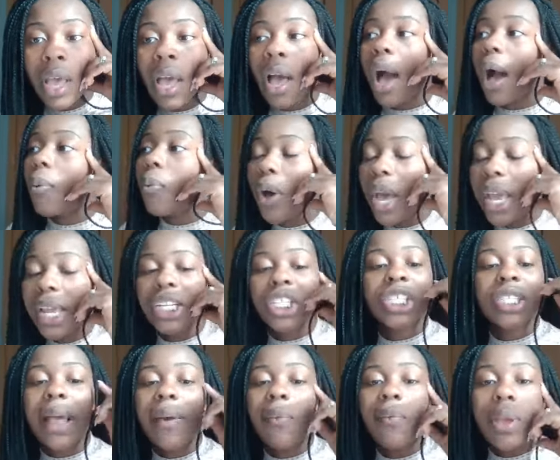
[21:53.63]
I'm waiting, just
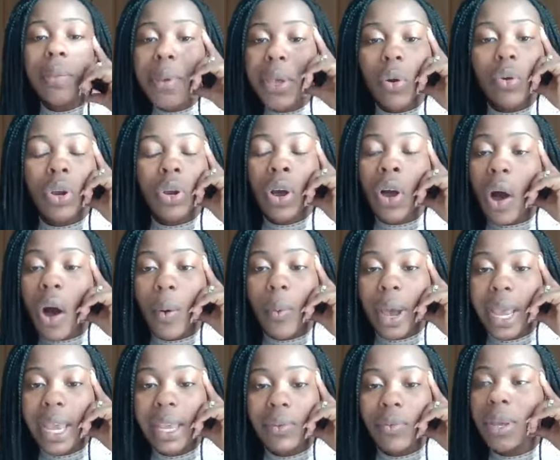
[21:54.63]
like we be on the call waiting.